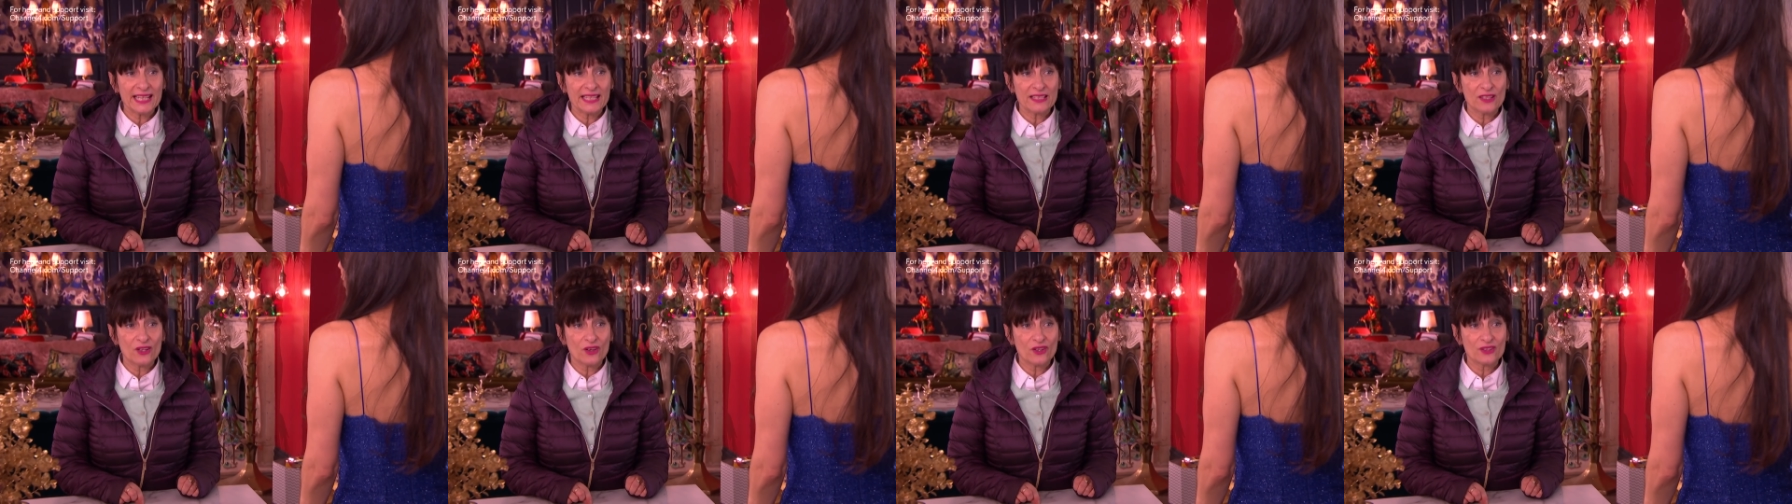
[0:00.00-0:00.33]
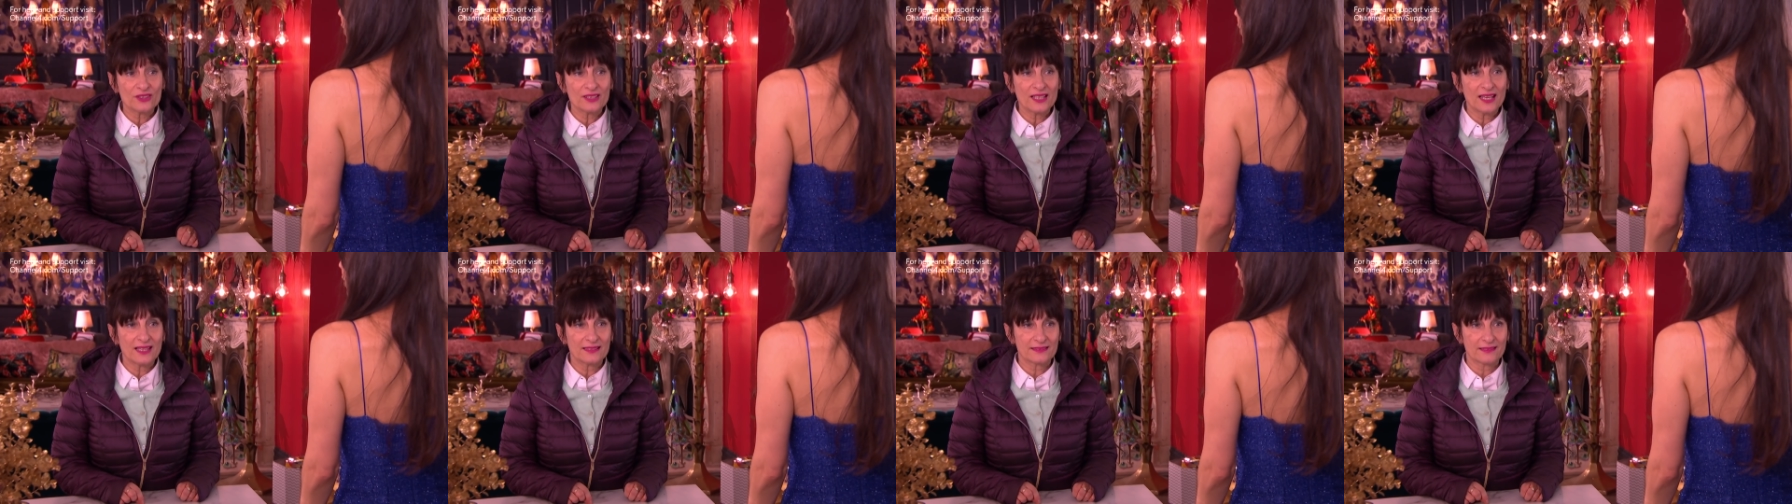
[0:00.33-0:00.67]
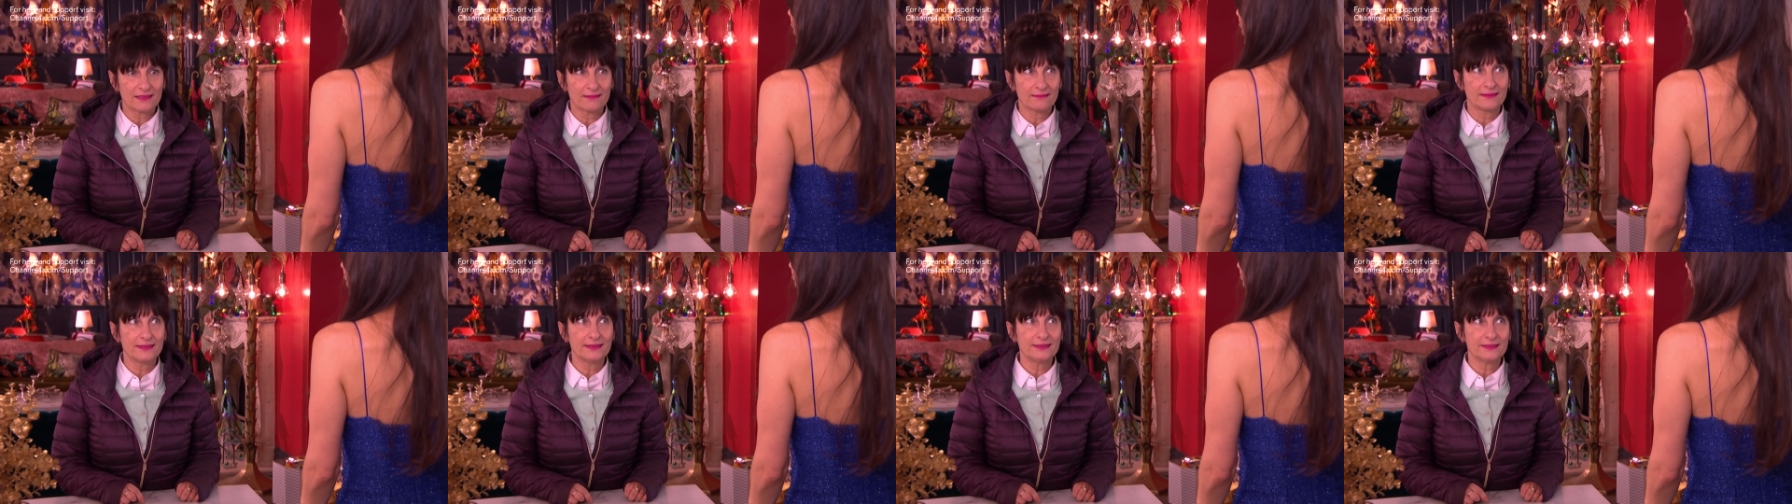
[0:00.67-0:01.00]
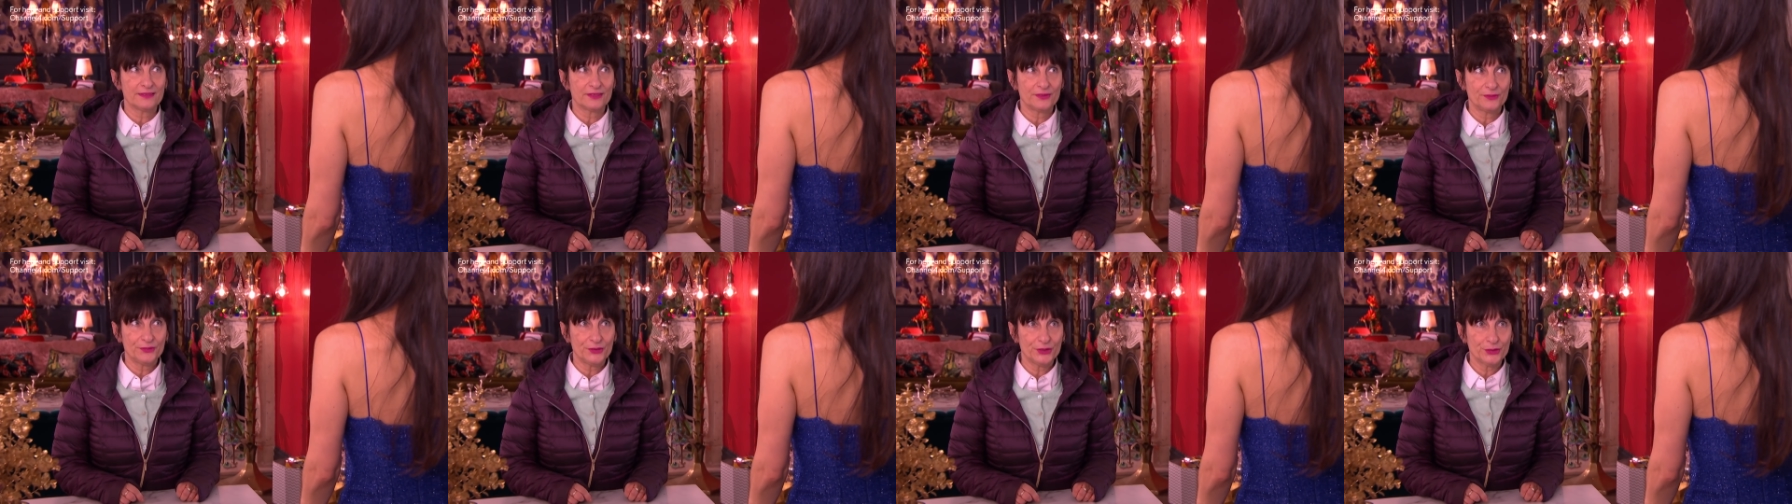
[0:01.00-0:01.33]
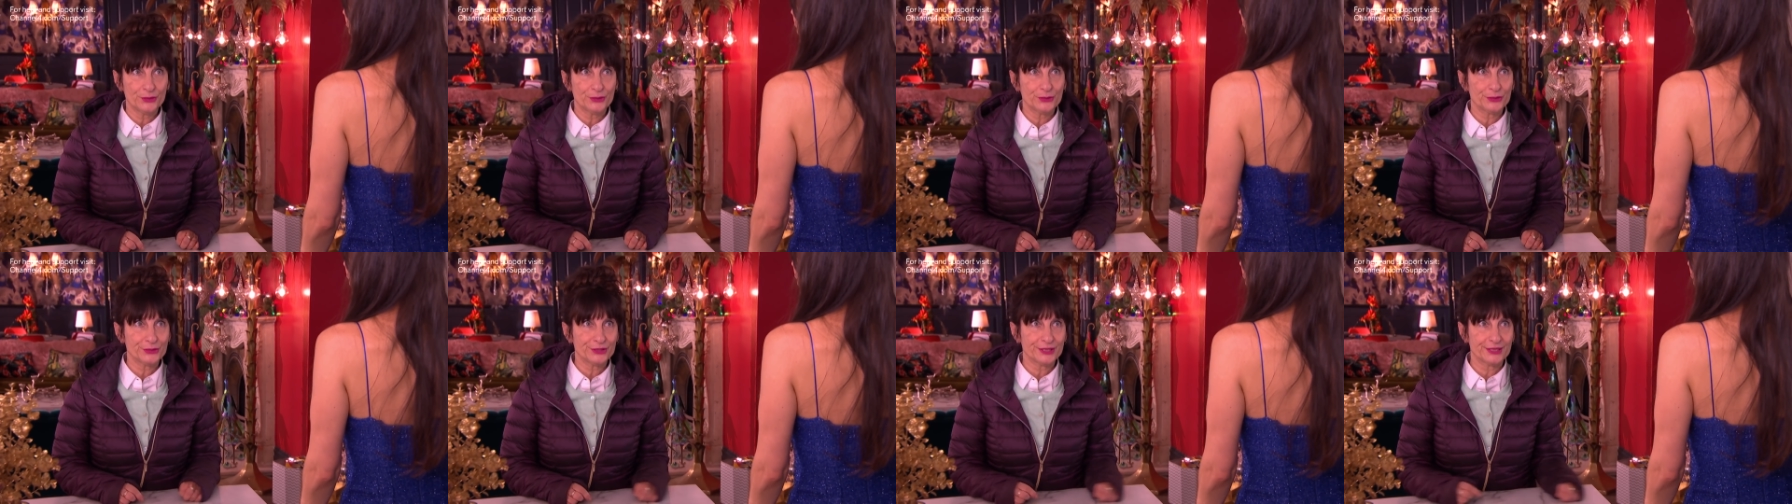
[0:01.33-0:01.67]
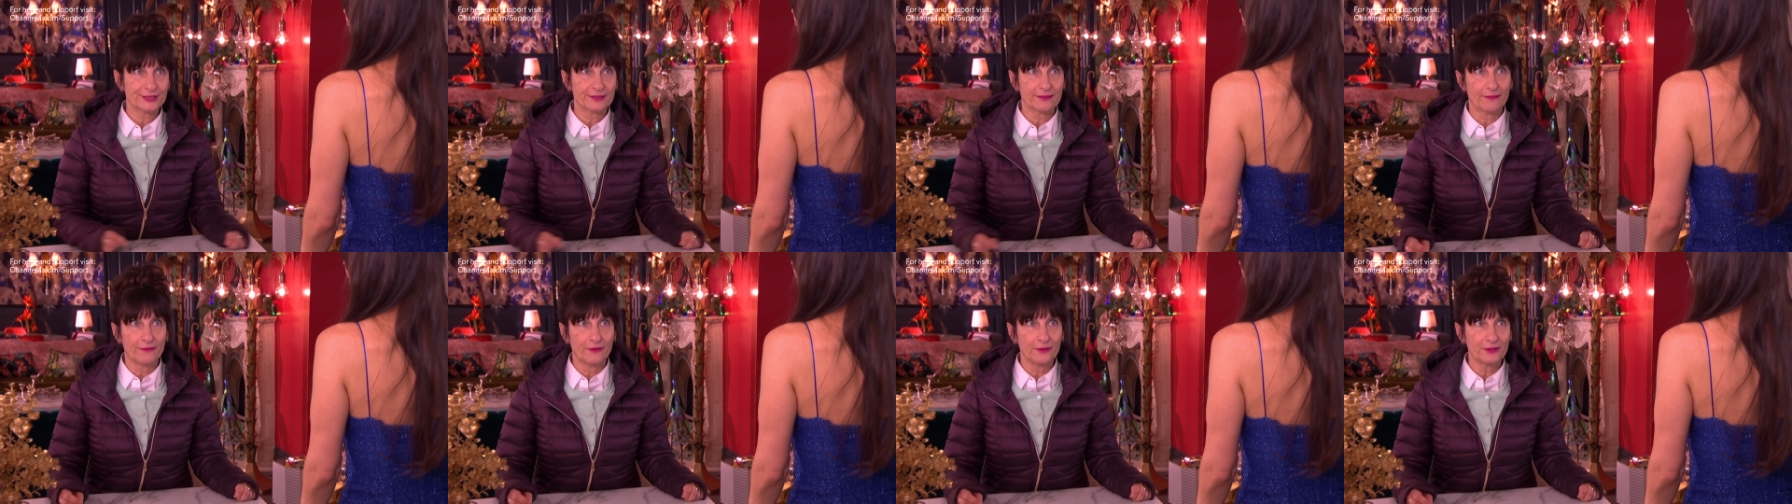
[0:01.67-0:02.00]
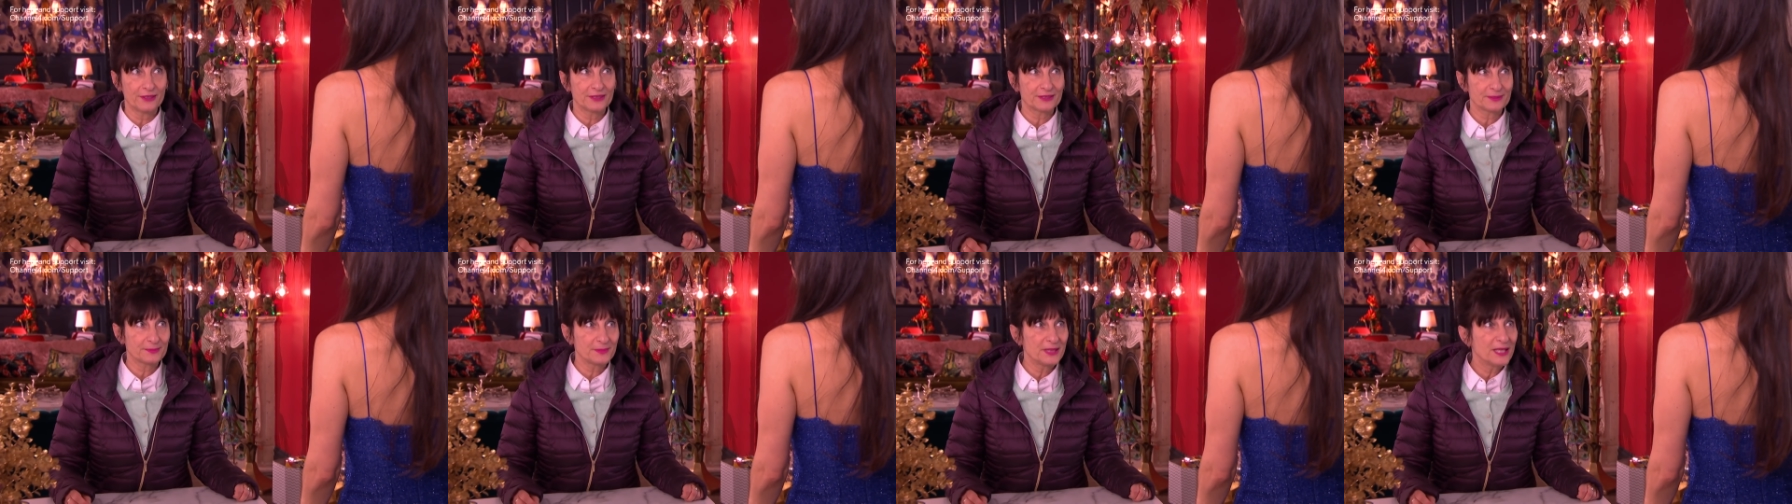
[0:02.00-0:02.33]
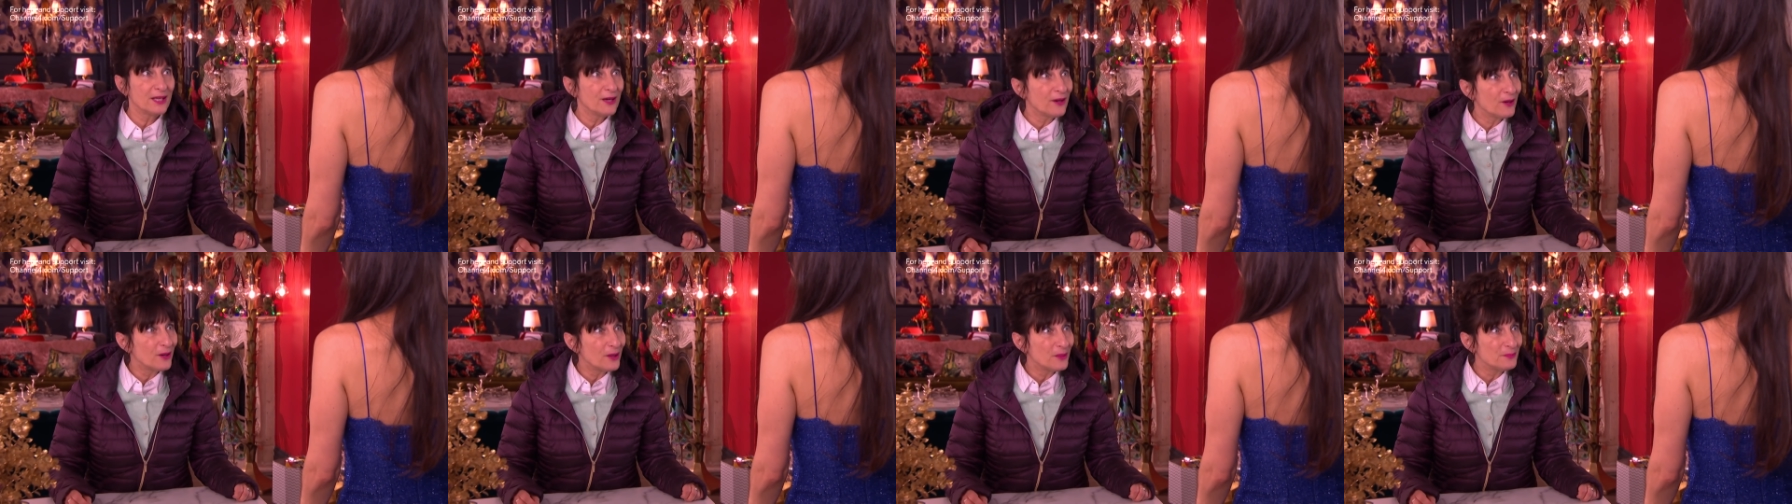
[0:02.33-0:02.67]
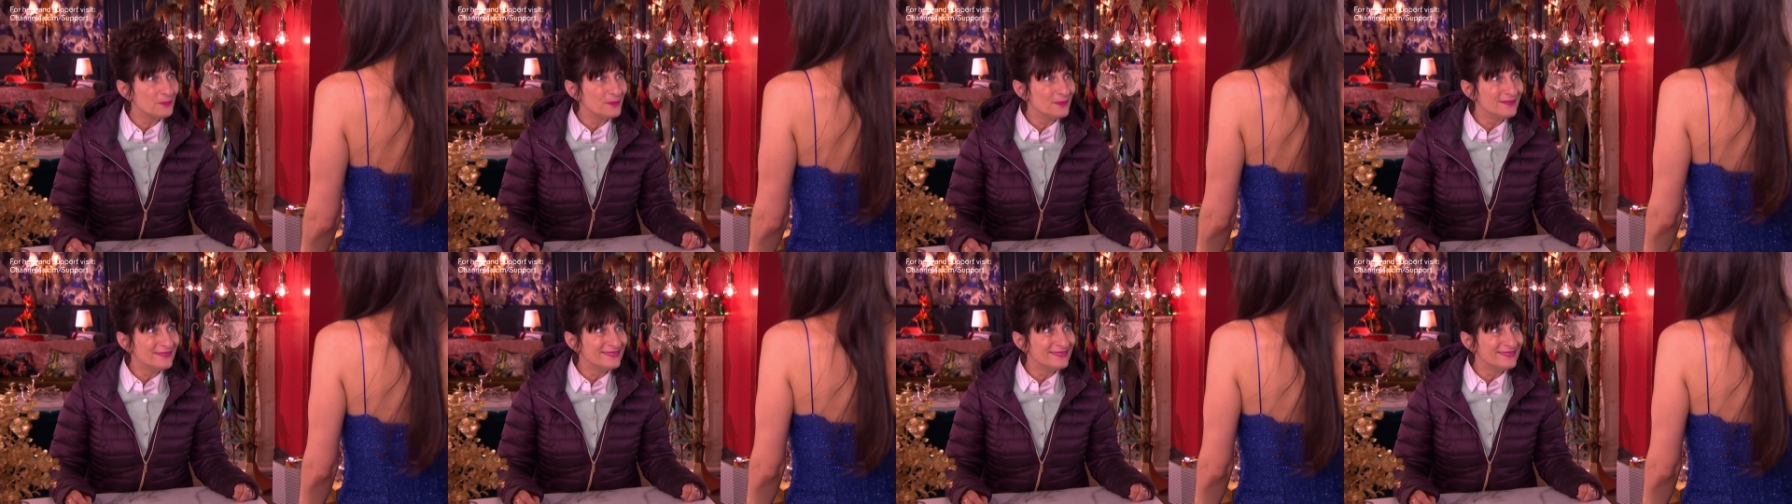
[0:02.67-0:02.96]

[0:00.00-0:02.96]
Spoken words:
in on and a list of chores as long as my arm.